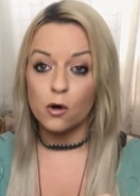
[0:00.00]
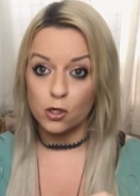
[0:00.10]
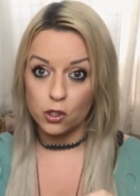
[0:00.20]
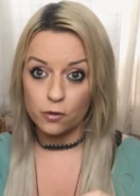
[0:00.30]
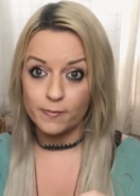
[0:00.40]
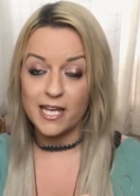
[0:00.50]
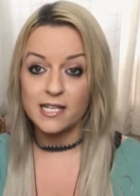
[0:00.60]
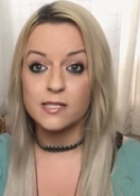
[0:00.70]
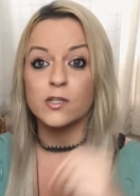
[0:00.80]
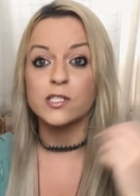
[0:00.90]
what your
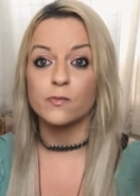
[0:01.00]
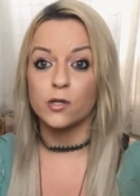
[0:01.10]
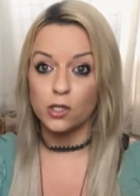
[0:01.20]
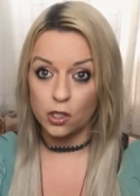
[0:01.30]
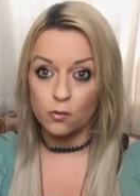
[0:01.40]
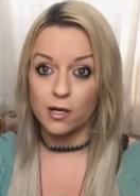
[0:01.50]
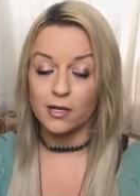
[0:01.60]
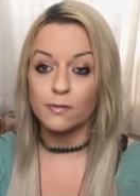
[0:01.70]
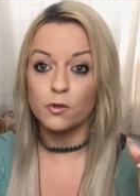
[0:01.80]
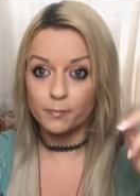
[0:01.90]
person wants and what you
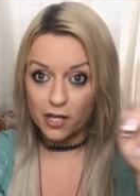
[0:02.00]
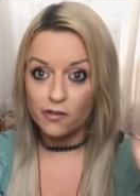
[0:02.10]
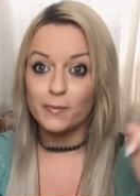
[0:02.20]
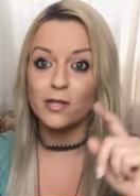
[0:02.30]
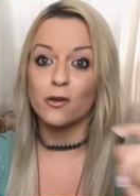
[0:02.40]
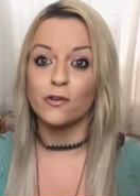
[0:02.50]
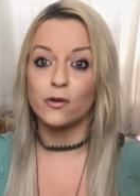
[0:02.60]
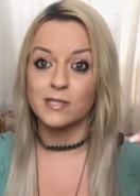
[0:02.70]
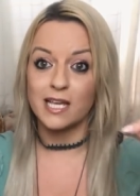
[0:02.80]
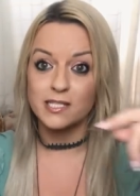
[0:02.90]
want will both be in your
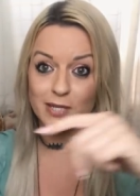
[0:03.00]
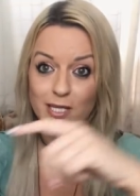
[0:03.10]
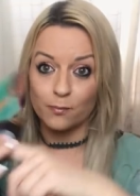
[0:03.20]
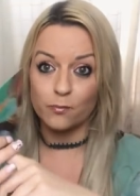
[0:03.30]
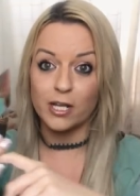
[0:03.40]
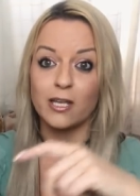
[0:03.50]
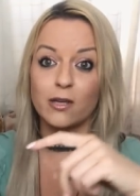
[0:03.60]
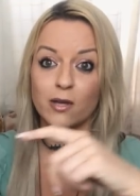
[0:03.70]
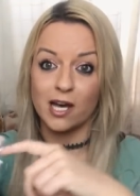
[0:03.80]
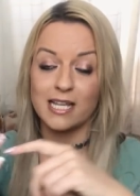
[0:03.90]
vortex, so it can bring
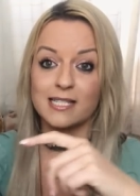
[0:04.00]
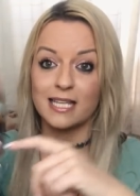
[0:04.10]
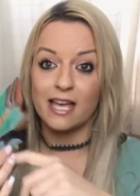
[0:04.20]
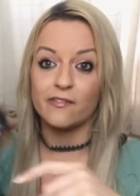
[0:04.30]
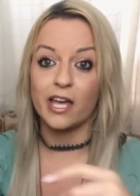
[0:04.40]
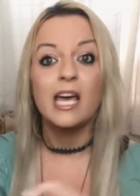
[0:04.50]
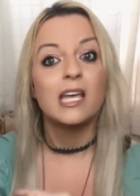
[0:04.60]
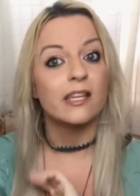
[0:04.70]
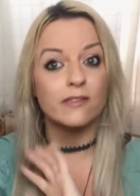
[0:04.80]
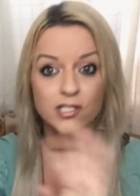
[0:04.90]
you guys together.
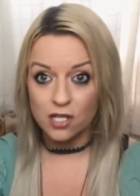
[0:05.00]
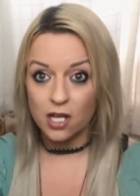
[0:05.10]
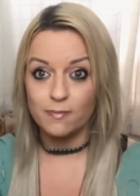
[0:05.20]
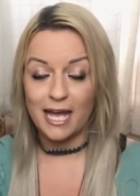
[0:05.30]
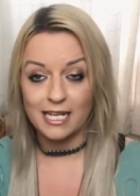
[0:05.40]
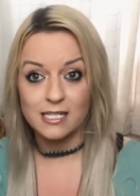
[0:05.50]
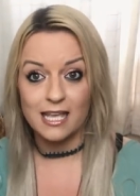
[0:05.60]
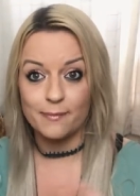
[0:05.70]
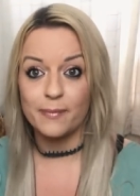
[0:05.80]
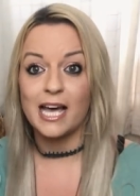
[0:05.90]
There is no
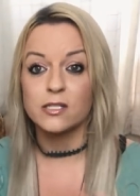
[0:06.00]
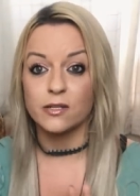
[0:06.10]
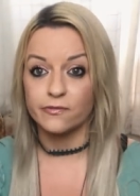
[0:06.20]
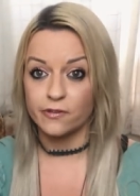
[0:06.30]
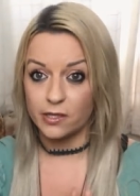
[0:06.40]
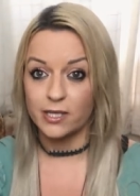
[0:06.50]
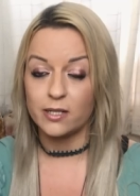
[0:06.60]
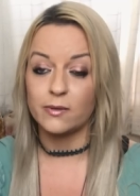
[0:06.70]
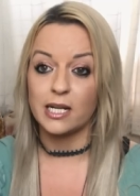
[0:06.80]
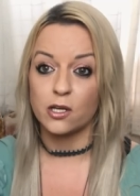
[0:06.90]
impact on free
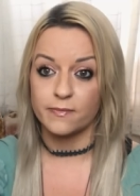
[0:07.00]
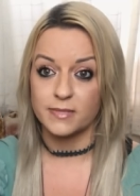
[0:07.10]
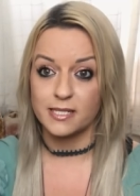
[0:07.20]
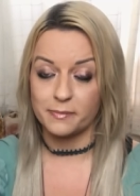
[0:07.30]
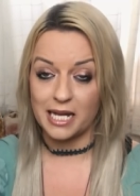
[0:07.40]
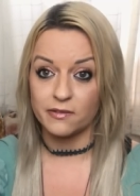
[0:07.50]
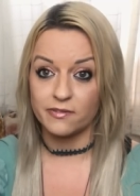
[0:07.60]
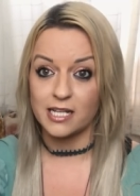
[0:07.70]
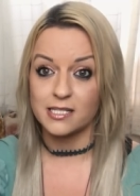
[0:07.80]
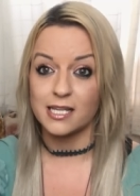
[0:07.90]
will when it comes to
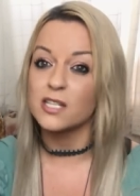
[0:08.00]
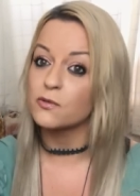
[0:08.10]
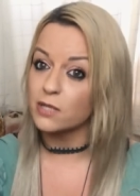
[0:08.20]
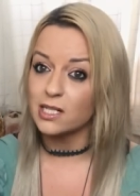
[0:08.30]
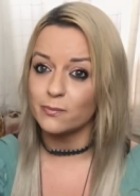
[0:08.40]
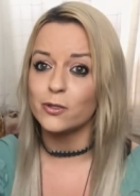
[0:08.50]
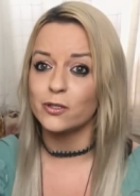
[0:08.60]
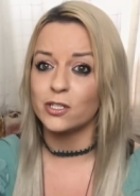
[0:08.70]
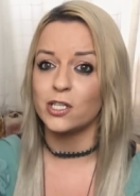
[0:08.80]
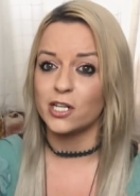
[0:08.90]
manifesting. It's really
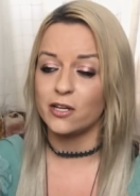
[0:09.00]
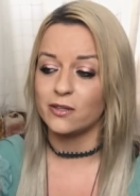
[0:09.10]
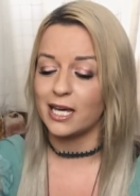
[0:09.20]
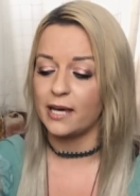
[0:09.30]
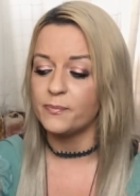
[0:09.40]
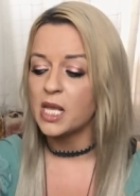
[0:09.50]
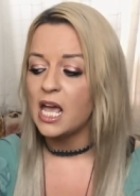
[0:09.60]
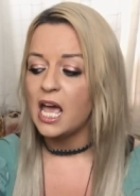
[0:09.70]
important you know that.